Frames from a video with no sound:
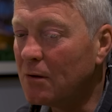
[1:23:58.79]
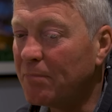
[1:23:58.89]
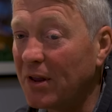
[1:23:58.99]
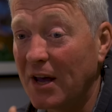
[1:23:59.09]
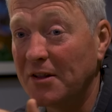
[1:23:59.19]

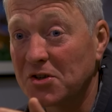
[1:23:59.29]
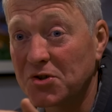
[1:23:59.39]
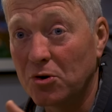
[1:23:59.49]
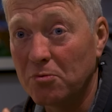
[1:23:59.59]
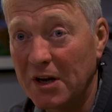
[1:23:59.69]
but then the
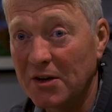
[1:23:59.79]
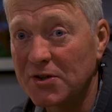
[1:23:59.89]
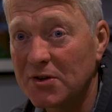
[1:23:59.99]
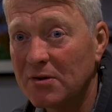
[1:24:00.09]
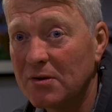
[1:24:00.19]
storm hit
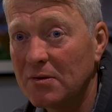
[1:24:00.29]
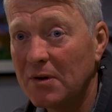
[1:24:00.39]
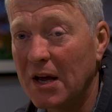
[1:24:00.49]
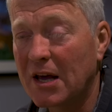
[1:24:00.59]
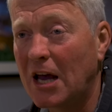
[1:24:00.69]
us
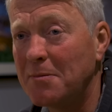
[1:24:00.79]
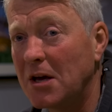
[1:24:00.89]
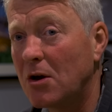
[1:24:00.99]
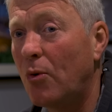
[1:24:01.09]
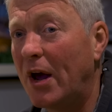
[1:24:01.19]
it came
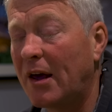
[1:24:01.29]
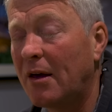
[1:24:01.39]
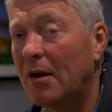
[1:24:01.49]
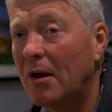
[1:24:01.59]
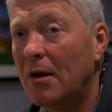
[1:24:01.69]
in
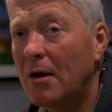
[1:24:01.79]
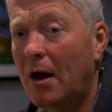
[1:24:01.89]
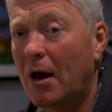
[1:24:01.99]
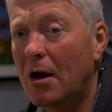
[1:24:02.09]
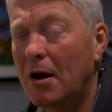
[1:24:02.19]
quick
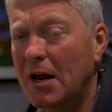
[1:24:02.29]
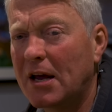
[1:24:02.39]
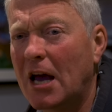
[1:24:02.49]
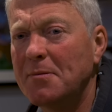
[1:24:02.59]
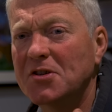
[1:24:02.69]
uh, and it
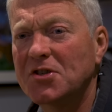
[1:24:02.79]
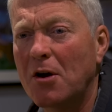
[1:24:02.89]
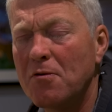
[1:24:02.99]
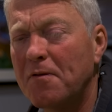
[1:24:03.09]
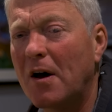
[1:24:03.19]
came in
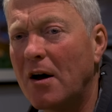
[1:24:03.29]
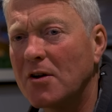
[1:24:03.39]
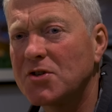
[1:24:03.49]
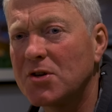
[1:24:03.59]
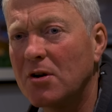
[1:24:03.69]
so
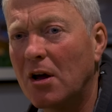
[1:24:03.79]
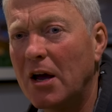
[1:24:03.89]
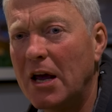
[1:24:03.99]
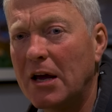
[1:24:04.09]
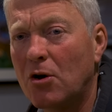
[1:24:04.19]
fast
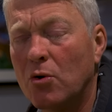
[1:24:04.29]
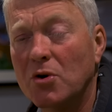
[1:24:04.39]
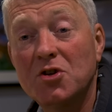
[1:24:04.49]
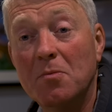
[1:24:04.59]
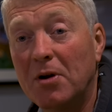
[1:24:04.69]
like it caught
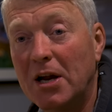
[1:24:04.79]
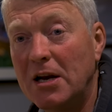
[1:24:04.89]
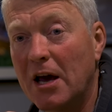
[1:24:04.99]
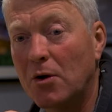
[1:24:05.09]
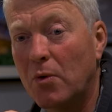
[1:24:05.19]
us
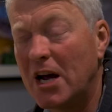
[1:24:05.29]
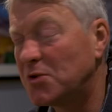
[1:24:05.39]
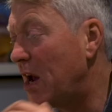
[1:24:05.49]
completely unawares